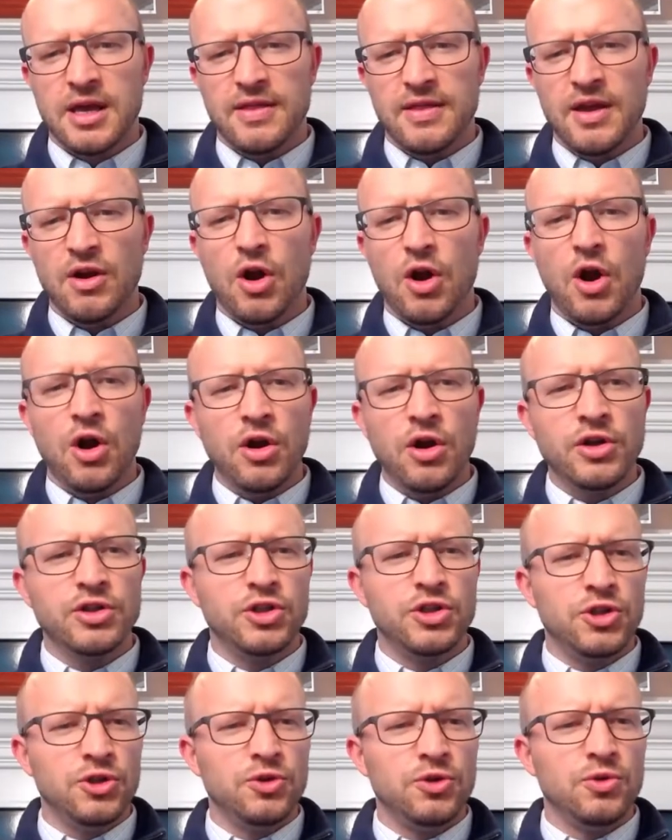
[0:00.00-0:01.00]
There are
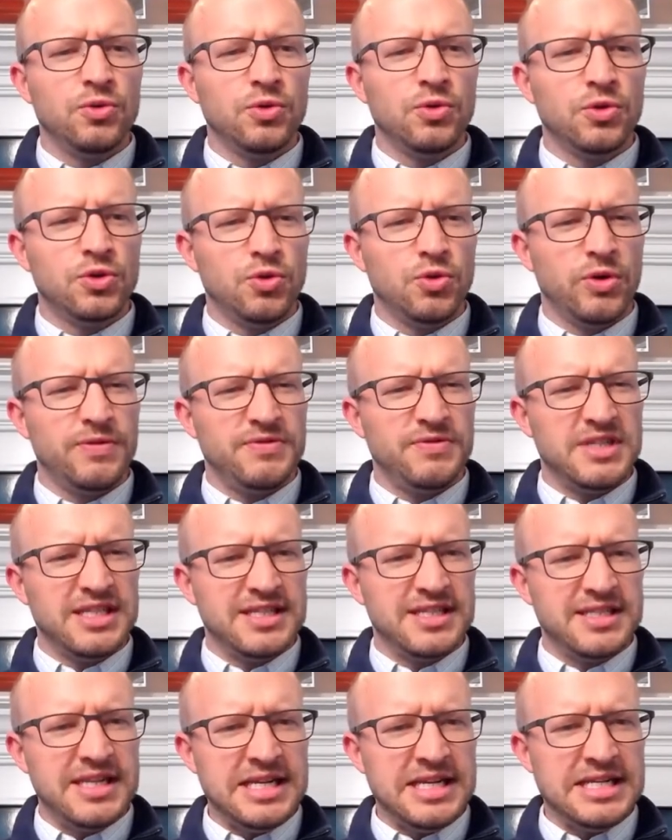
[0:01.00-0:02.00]
two sort of
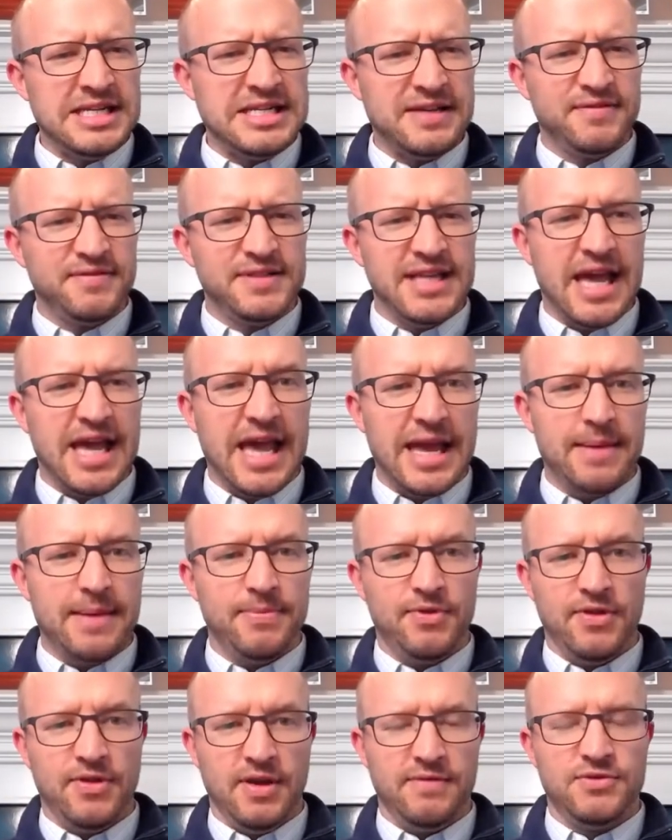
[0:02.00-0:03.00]
distinctive
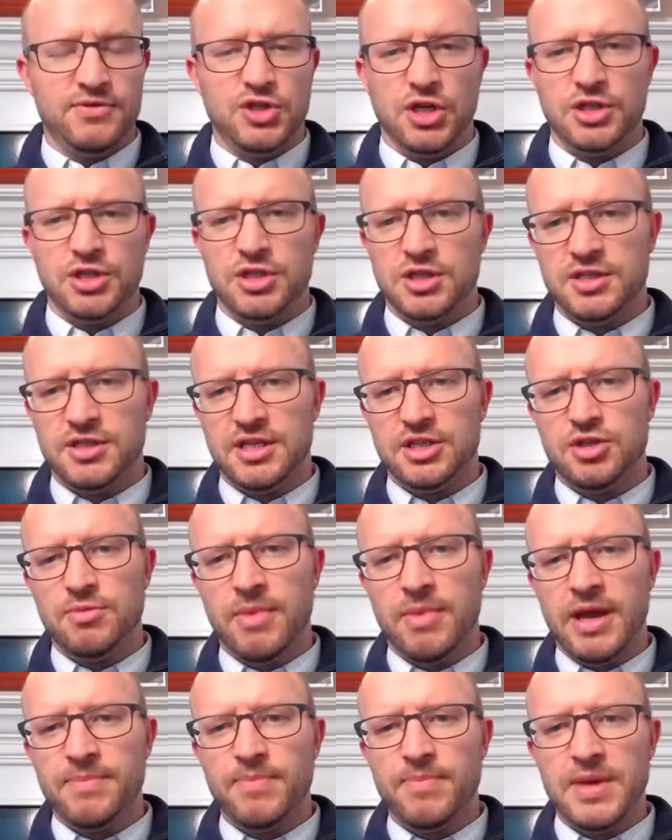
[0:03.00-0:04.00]
types of judges that you
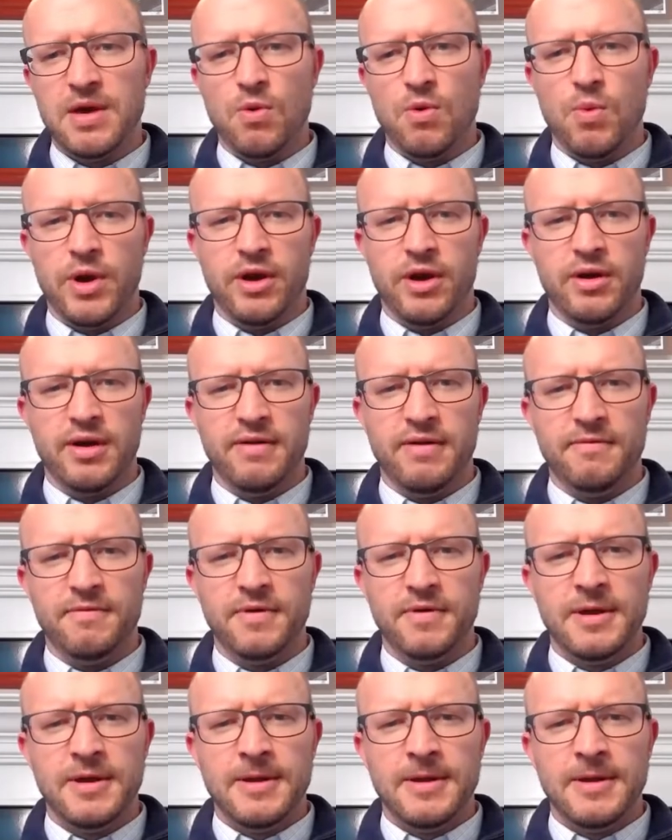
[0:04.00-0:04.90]
might be aware of.